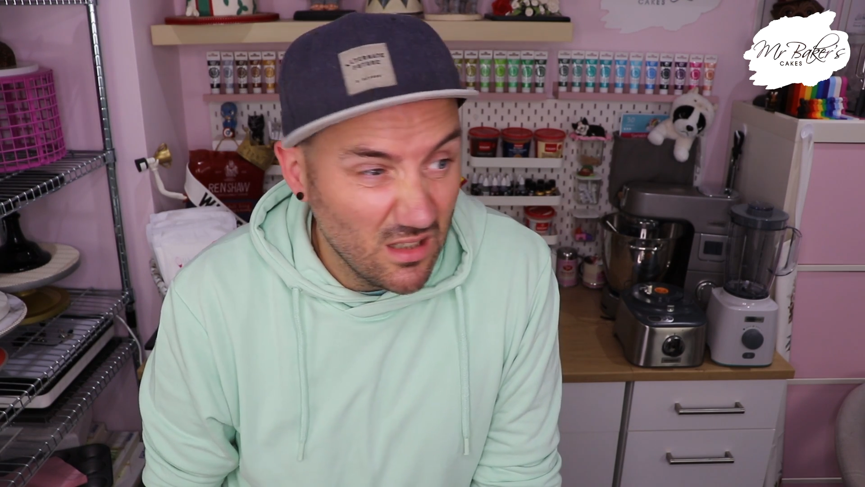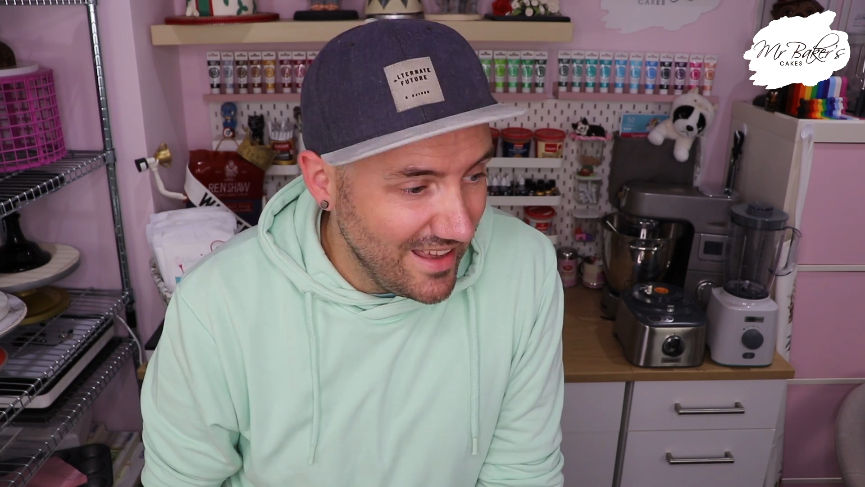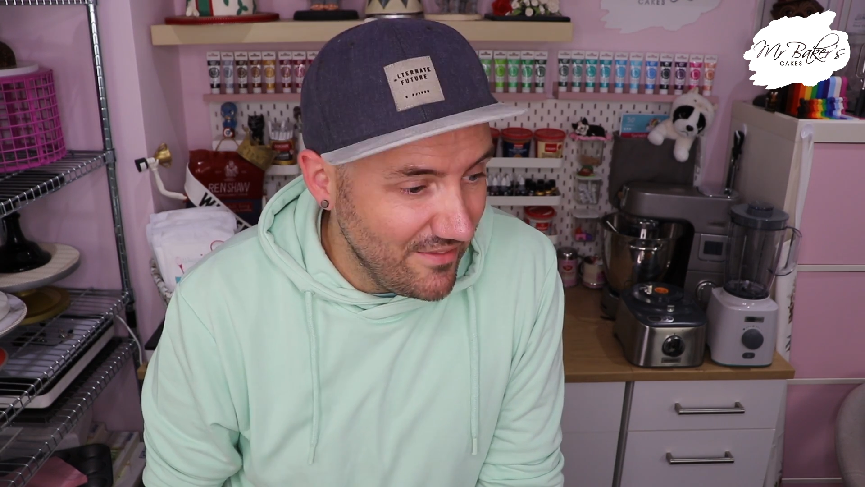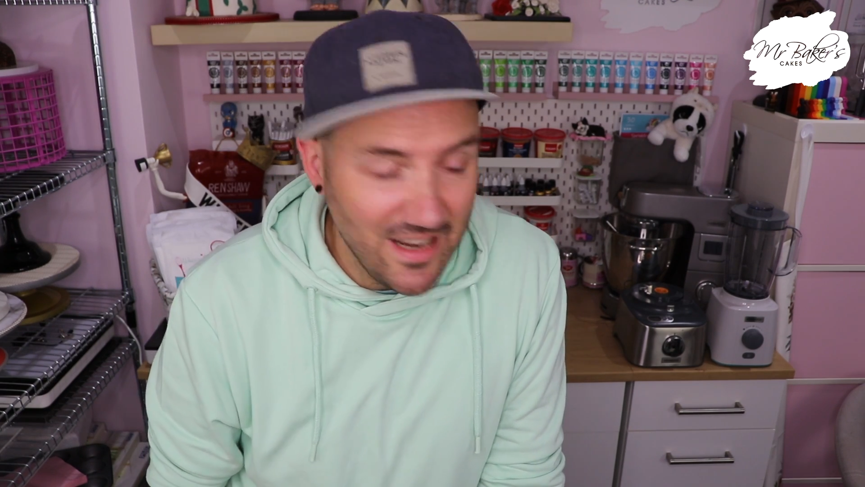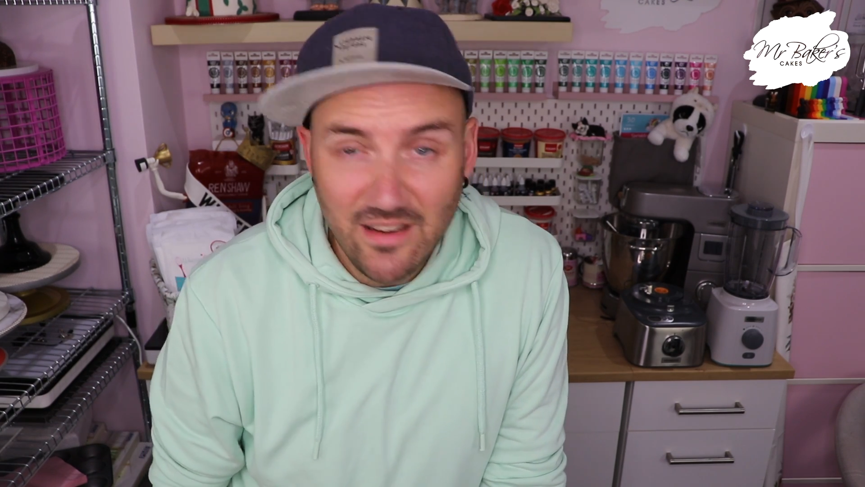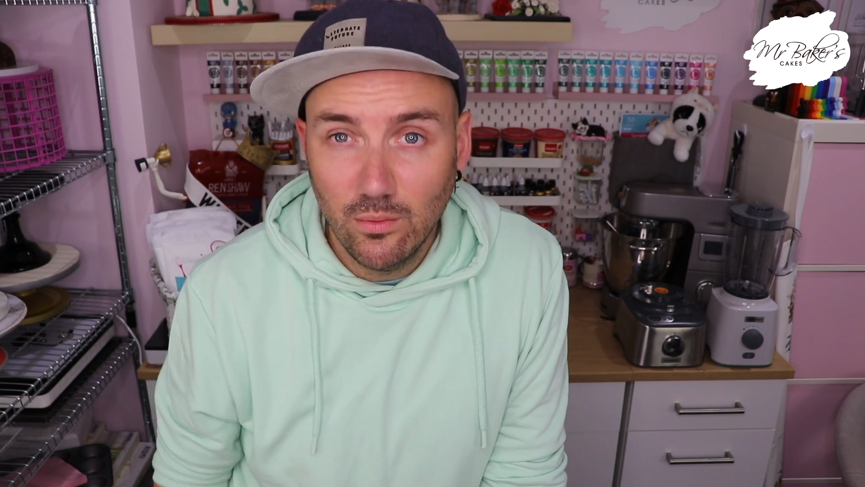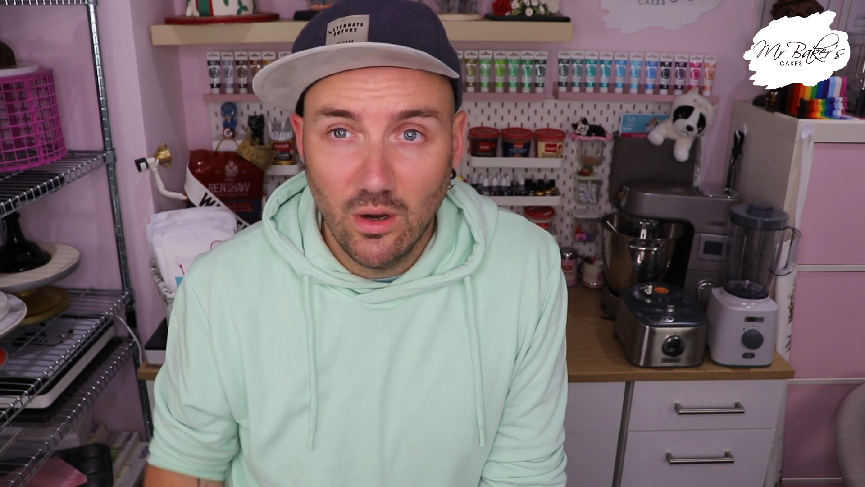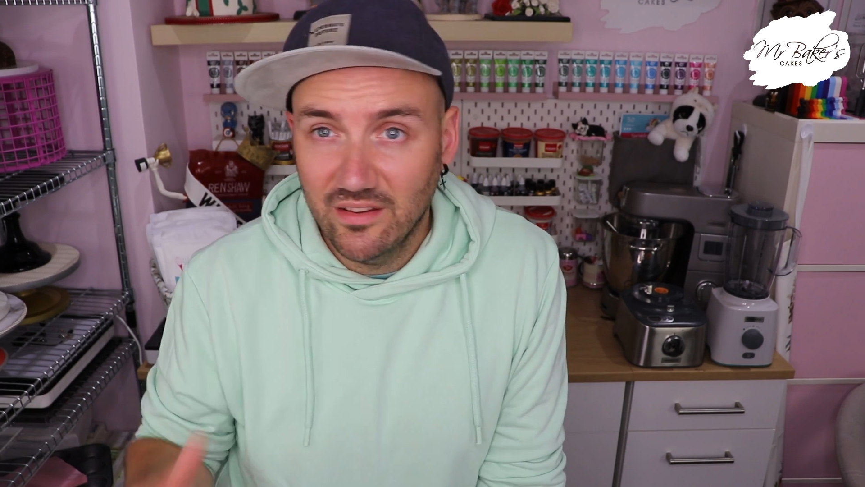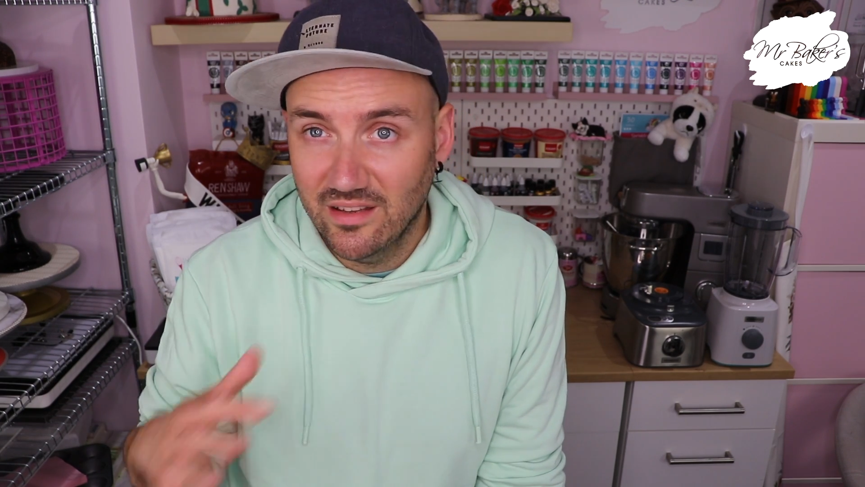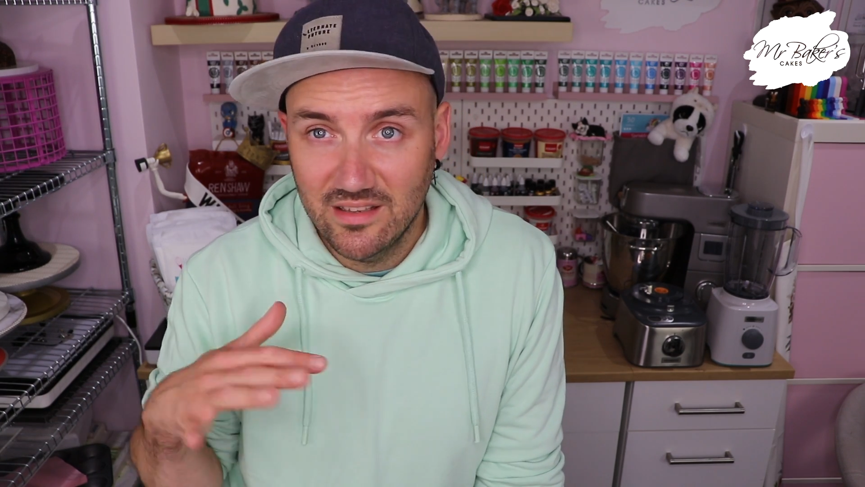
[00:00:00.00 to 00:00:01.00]
if any of
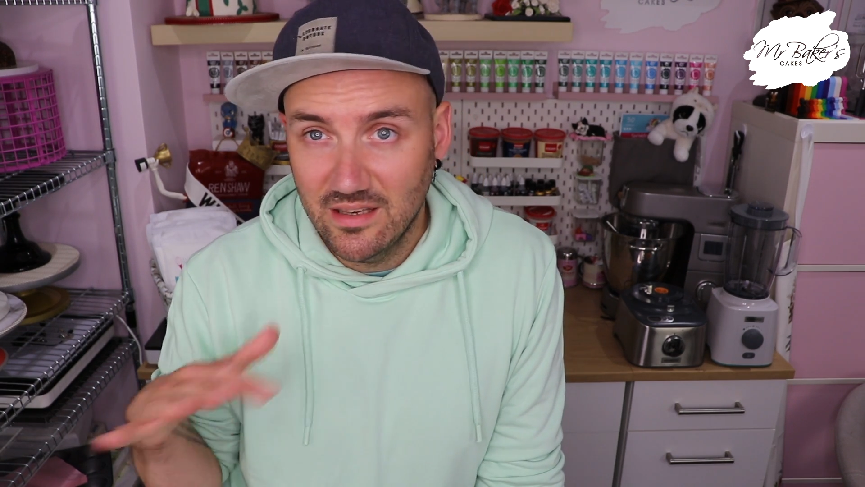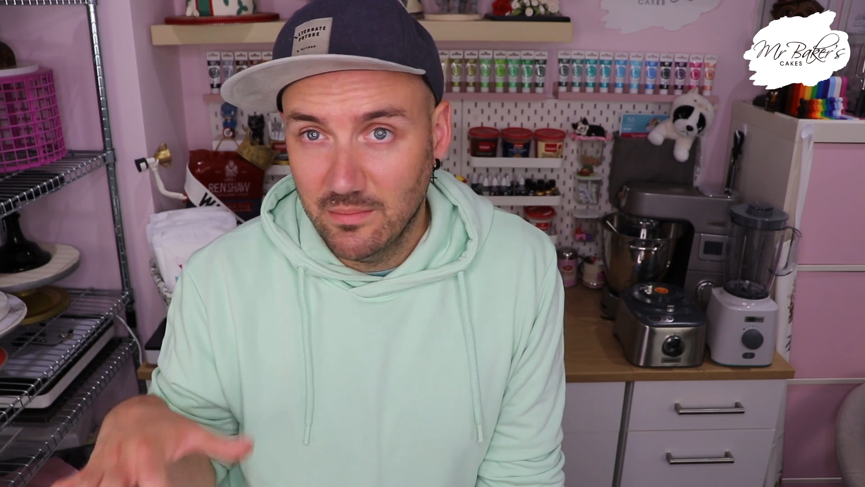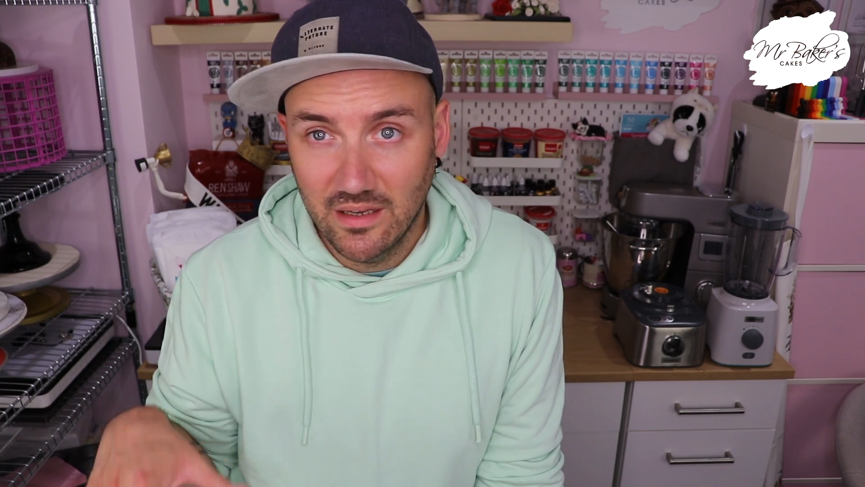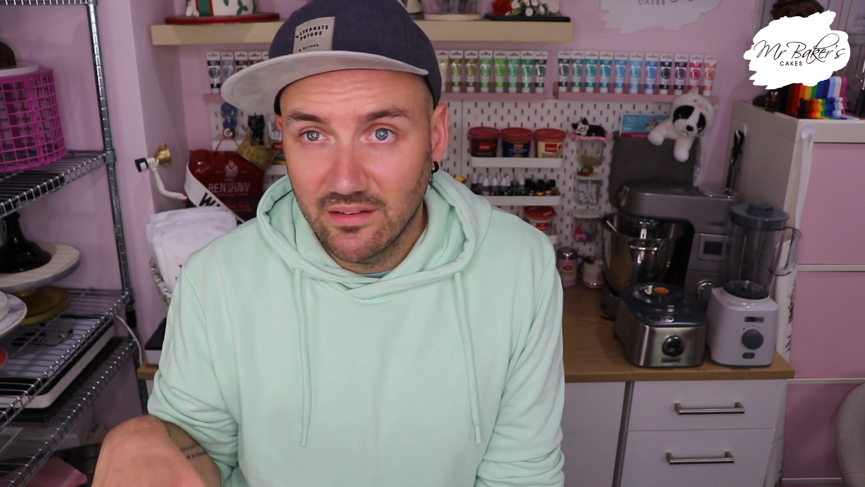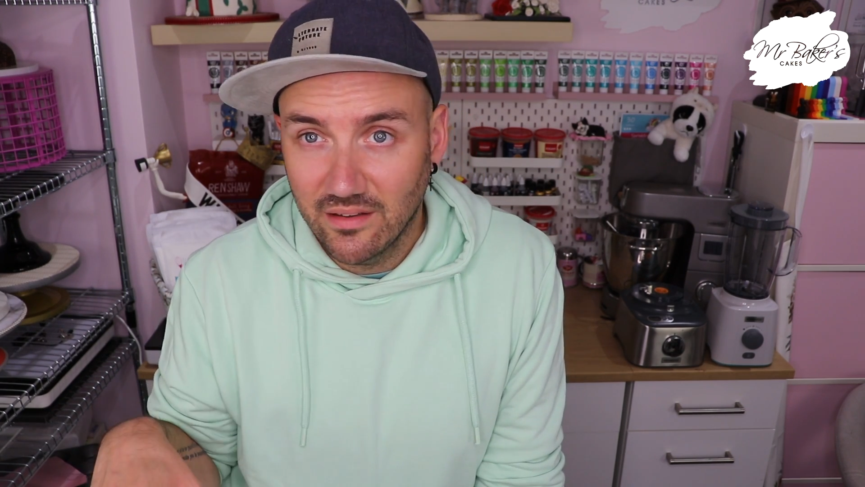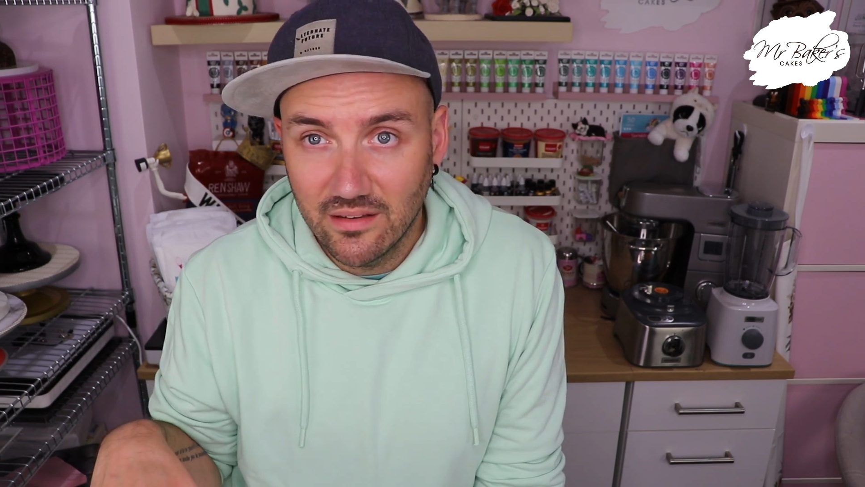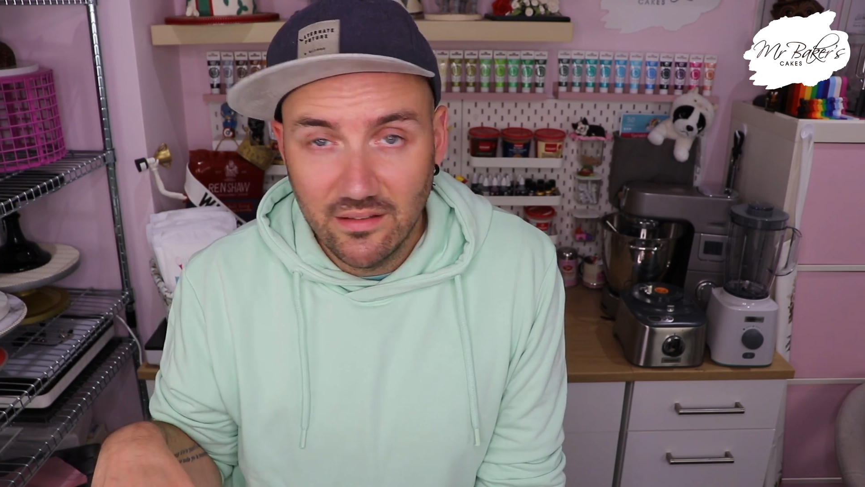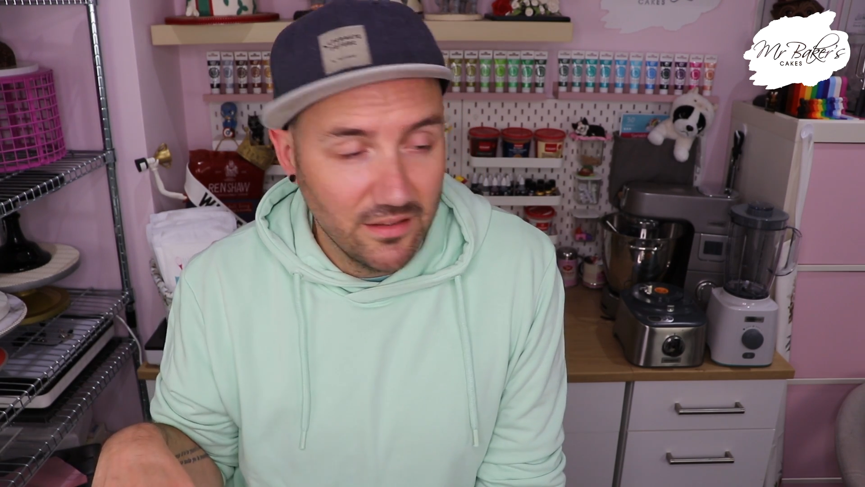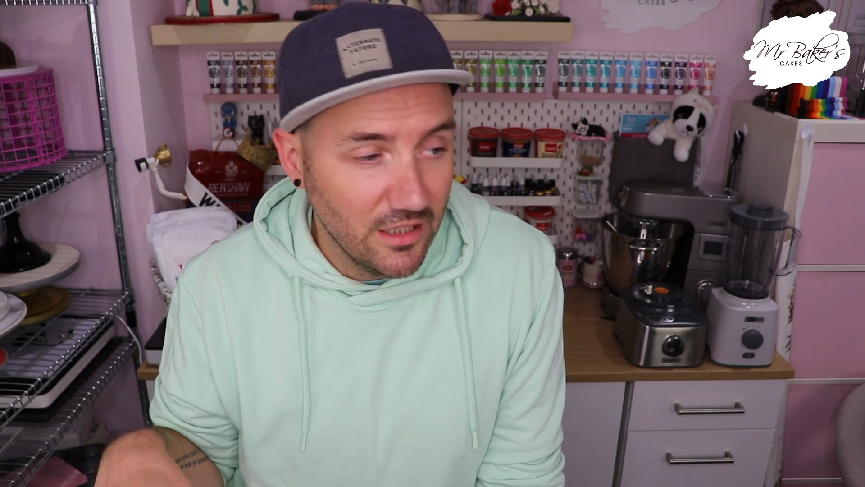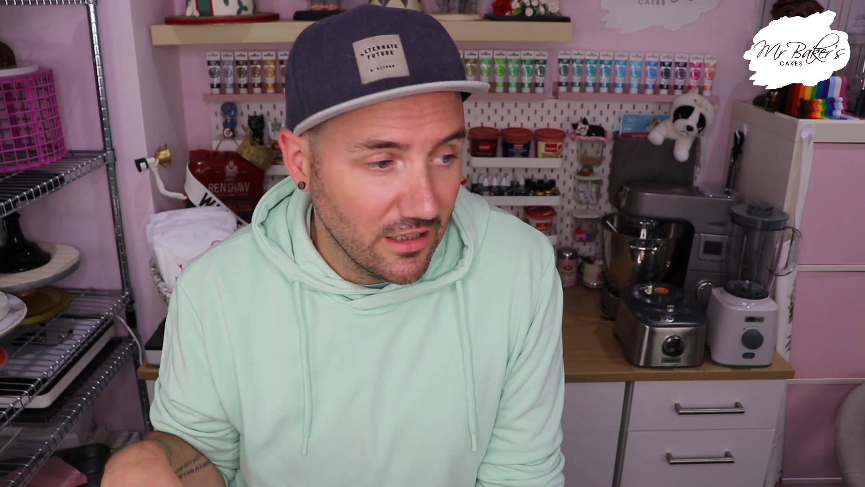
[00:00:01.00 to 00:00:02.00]
what I said didn't make
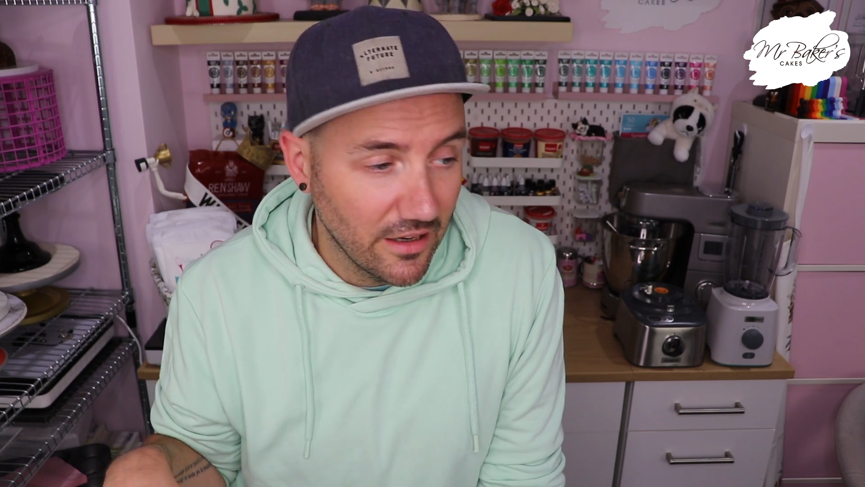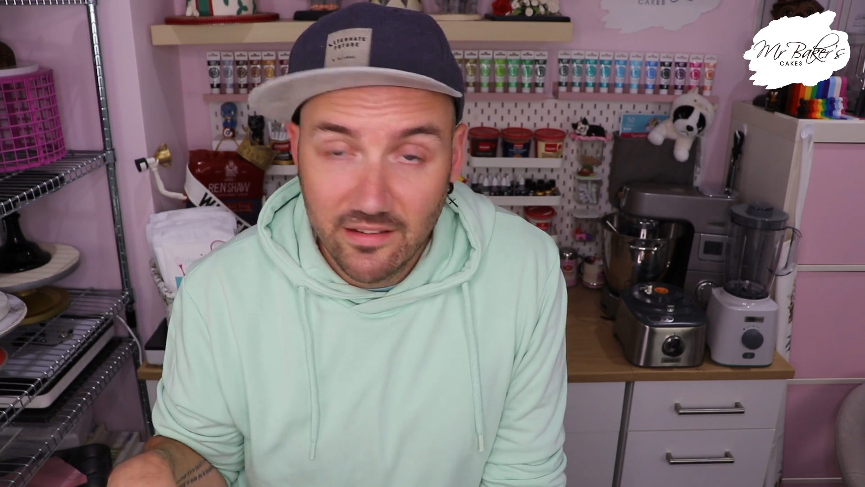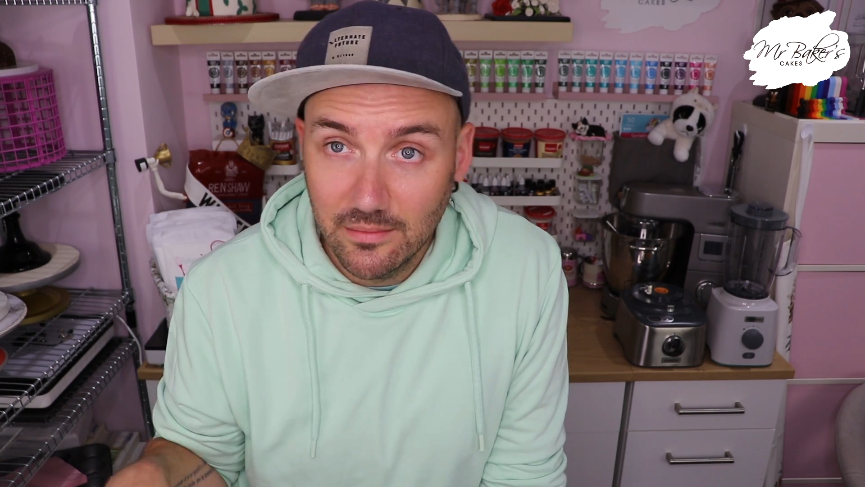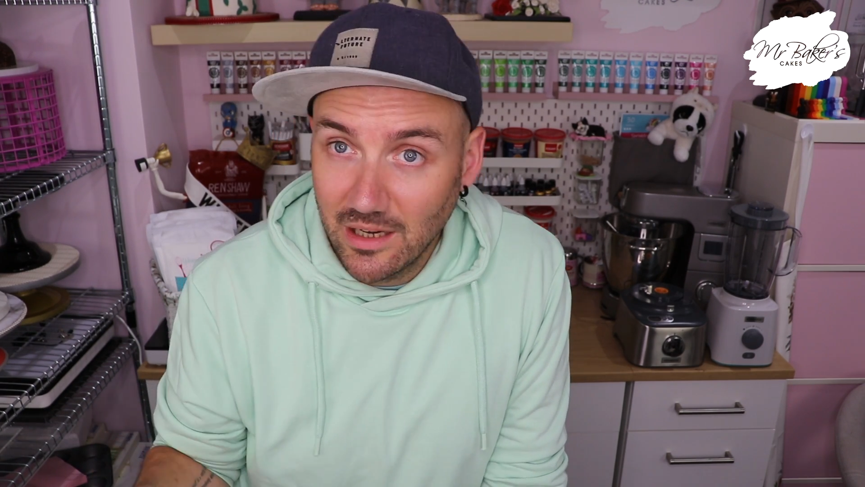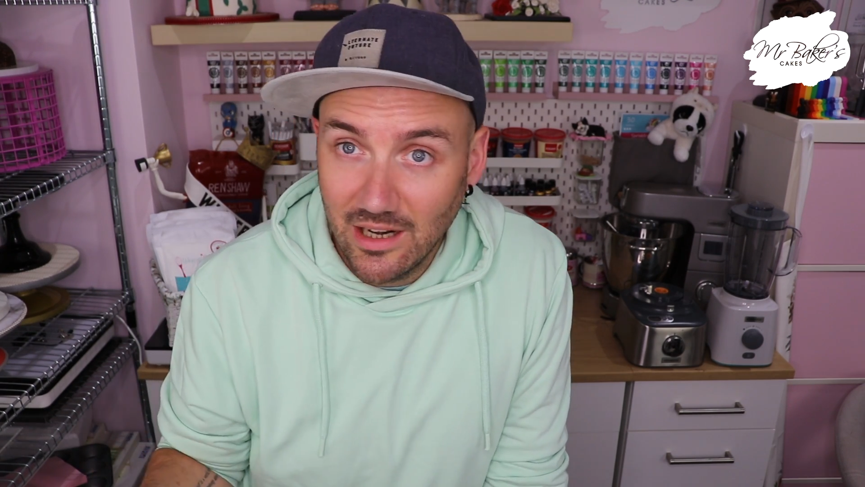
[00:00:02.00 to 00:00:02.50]
sense and you'd like some